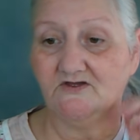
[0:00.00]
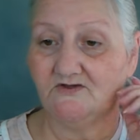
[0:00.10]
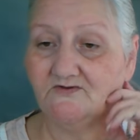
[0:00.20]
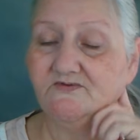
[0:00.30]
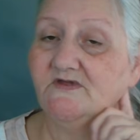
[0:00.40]

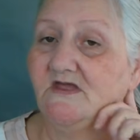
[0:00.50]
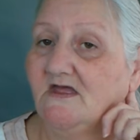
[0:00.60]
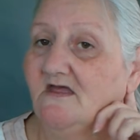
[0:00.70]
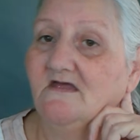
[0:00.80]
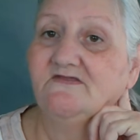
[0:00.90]
of
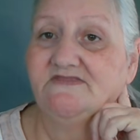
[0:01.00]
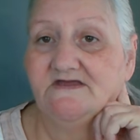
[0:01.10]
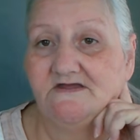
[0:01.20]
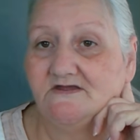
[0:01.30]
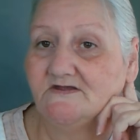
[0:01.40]

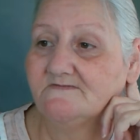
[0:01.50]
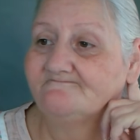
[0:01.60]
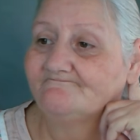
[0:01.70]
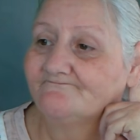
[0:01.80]
the